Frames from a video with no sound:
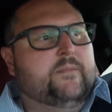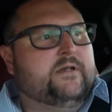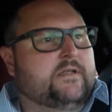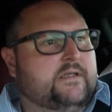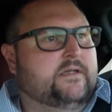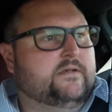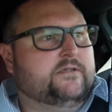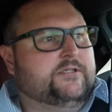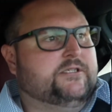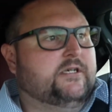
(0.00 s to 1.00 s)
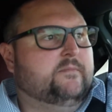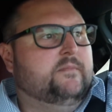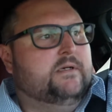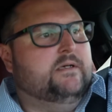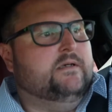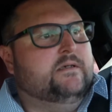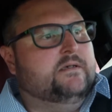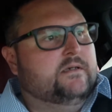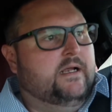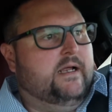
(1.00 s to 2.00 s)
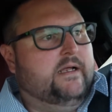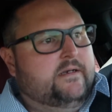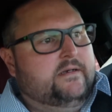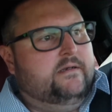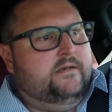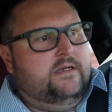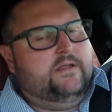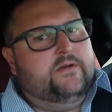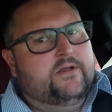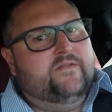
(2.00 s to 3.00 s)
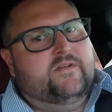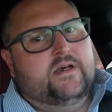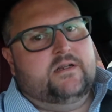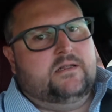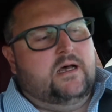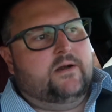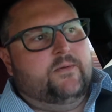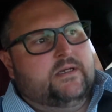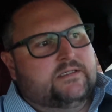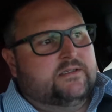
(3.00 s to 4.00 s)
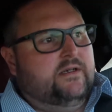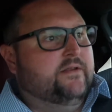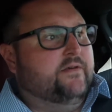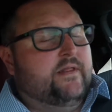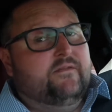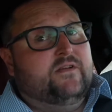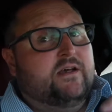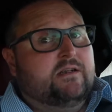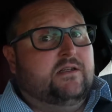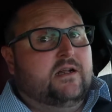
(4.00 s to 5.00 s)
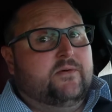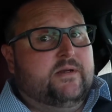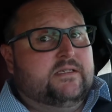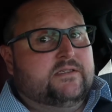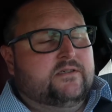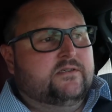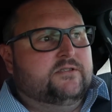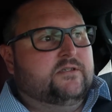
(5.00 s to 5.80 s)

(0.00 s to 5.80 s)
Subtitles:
into the dealership and either they've done a lot of research,